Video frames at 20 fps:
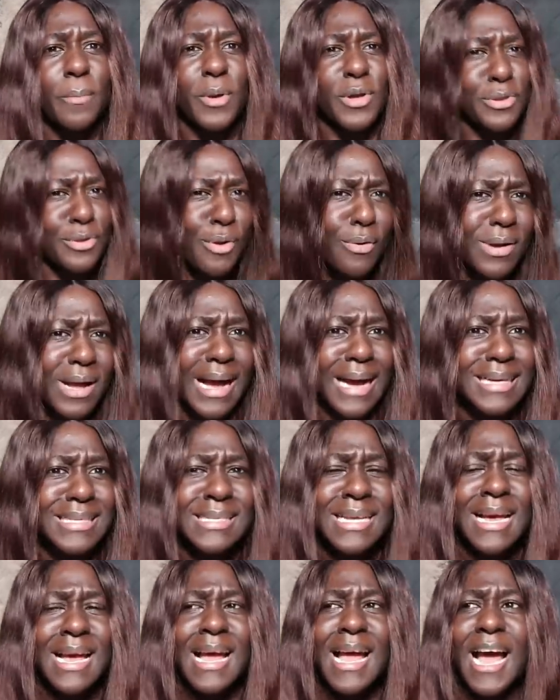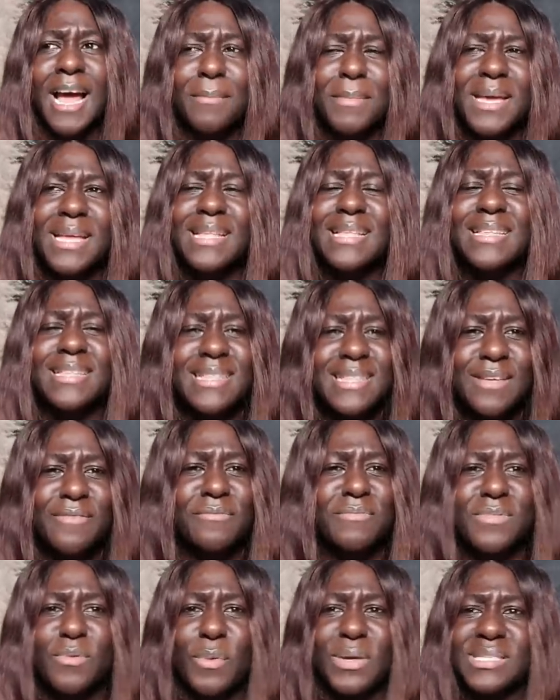But no guys, I mean,
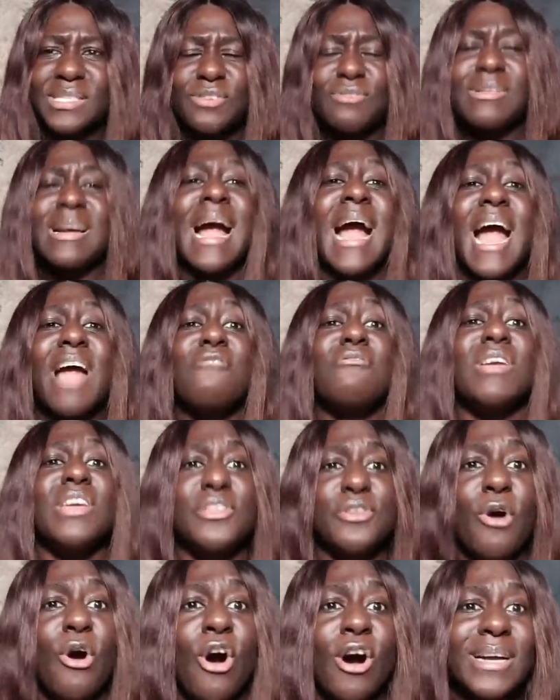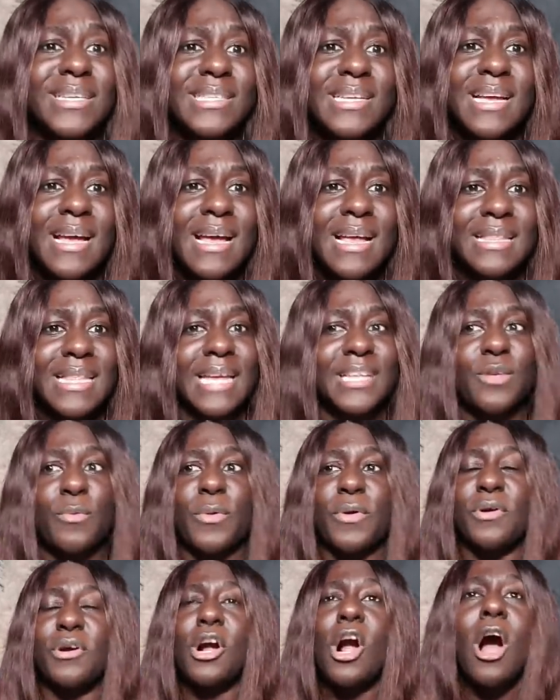they were still carrying on like they
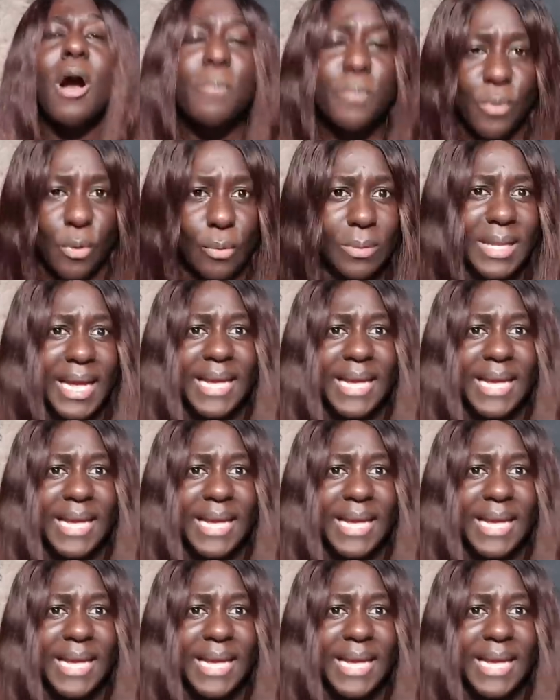were a couple,